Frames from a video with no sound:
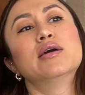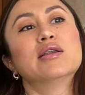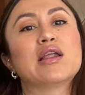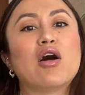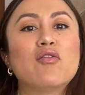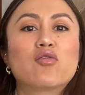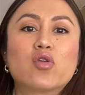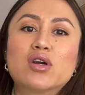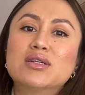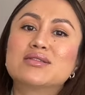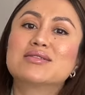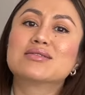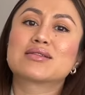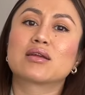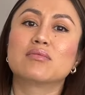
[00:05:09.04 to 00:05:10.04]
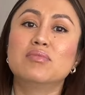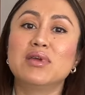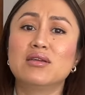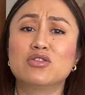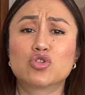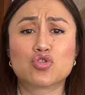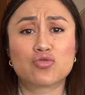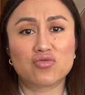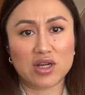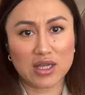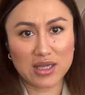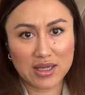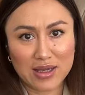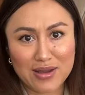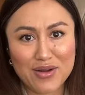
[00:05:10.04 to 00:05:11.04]
Now, of course, this can be
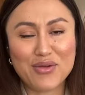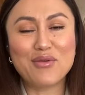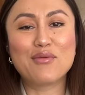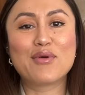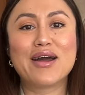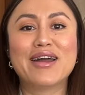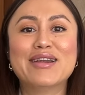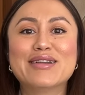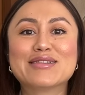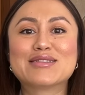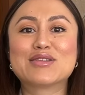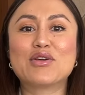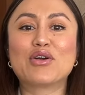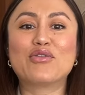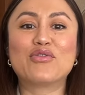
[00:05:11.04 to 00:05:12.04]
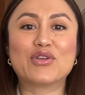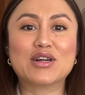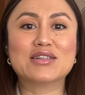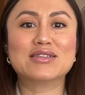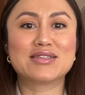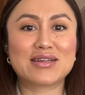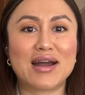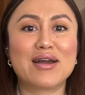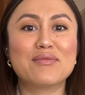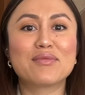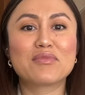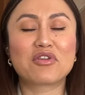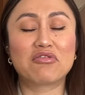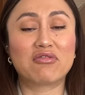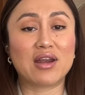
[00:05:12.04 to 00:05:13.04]
tricky when it's your first
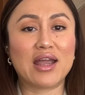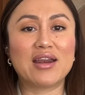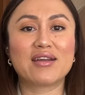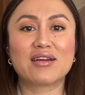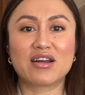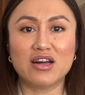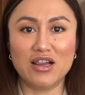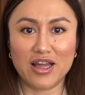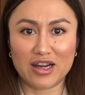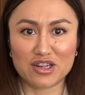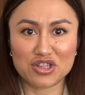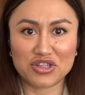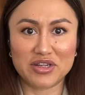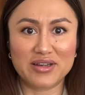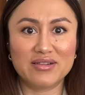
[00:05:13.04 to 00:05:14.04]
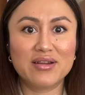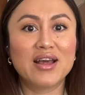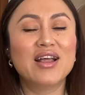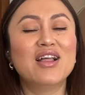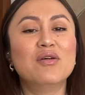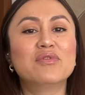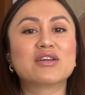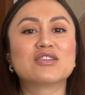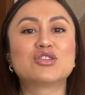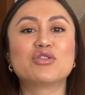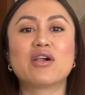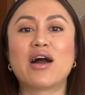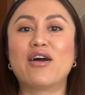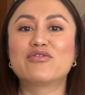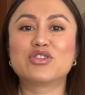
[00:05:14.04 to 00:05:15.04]
time creating a collection because
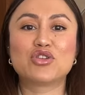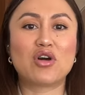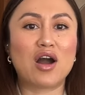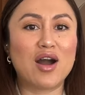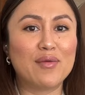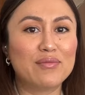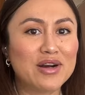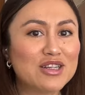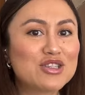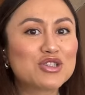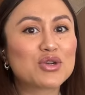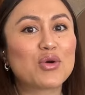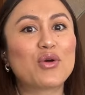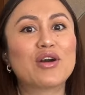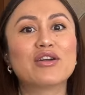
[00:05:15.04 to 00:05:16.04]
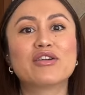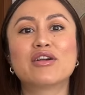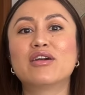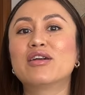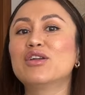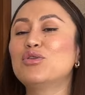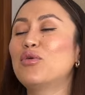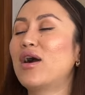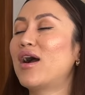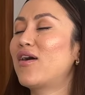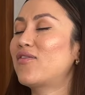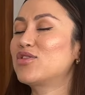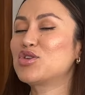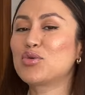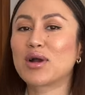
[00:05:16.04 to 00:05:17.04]
you'll have to know how much to order, you
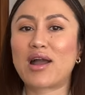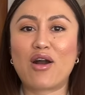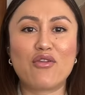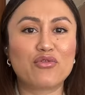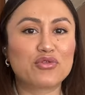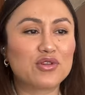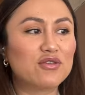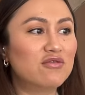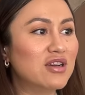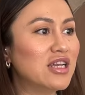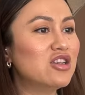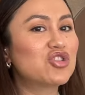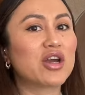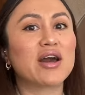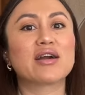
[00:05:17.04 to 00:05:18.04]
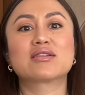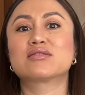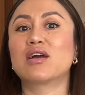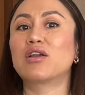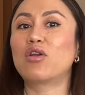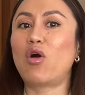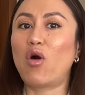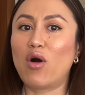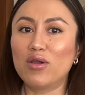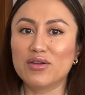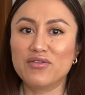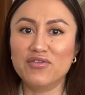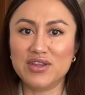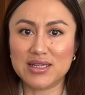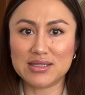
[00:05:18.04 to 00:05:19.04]
have to account for rejects and all
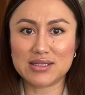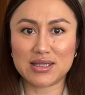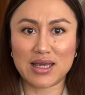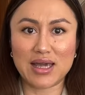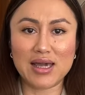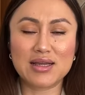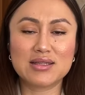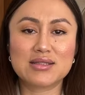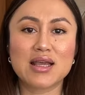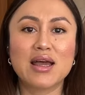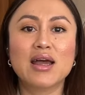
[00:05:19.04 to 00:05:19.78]
of these things.